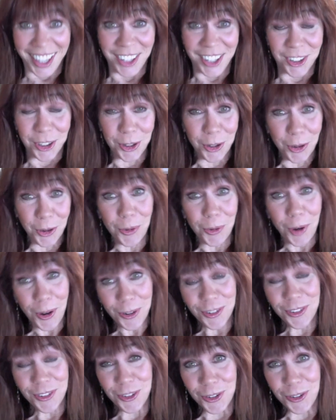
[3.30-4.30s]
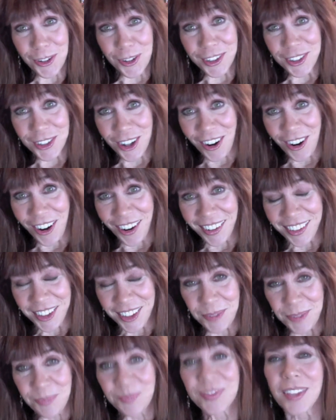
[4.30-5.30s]
To quote George
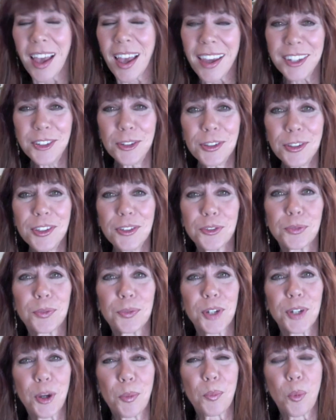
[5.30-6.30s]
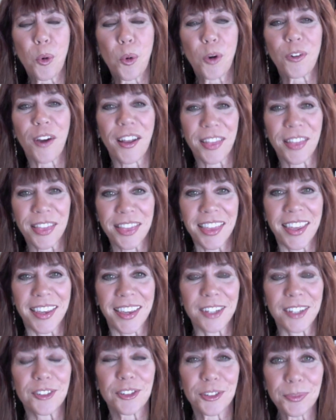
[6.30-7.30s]
Carlin, I do this real moron
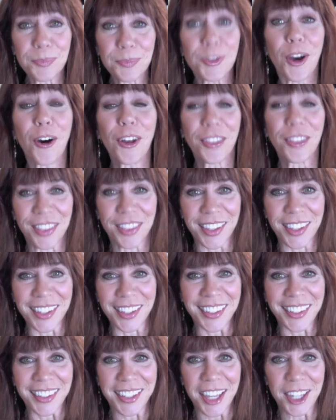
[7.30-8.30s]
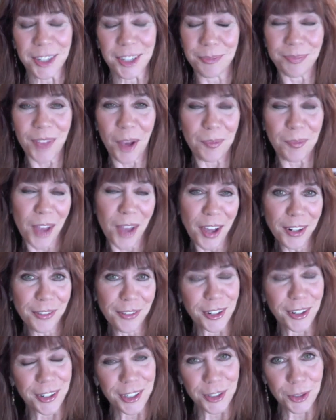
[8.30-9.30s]
thing. It's called thinking, and I'm not a
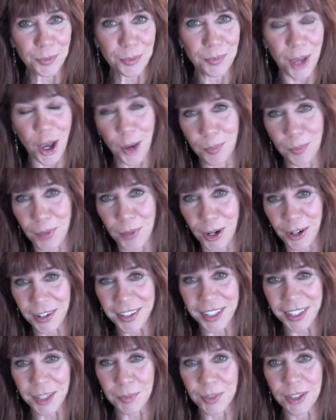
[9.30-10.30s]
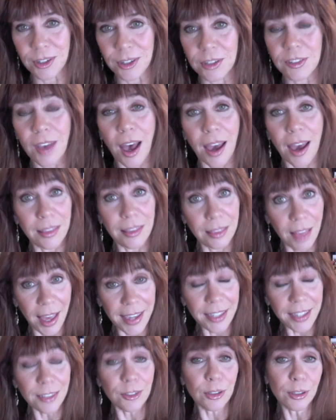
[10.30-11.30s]
very good American because I
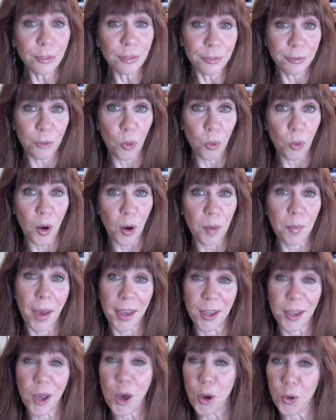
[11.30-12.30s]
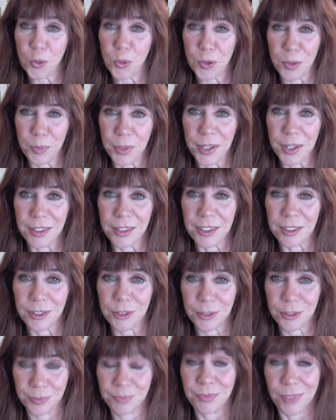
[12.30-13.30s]
like to form my own
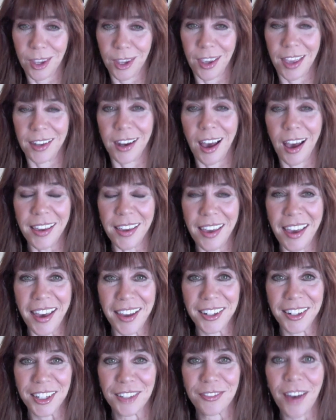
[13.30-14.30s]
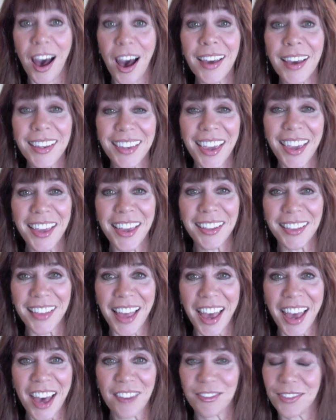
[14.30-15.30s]
opinions. And I add, if I can't
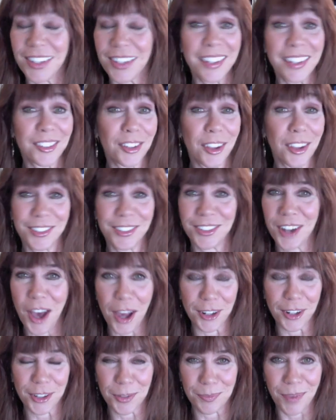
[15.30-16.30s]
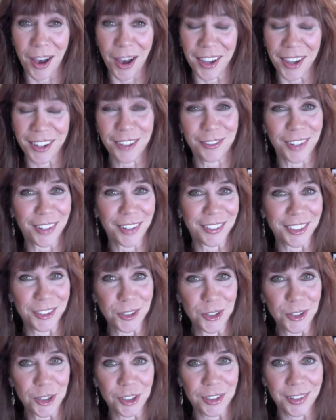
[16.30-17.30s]
laugh, it's not my
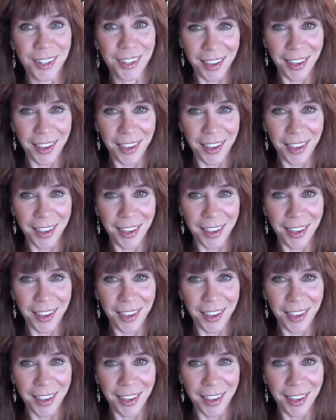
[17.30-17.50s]
revolution.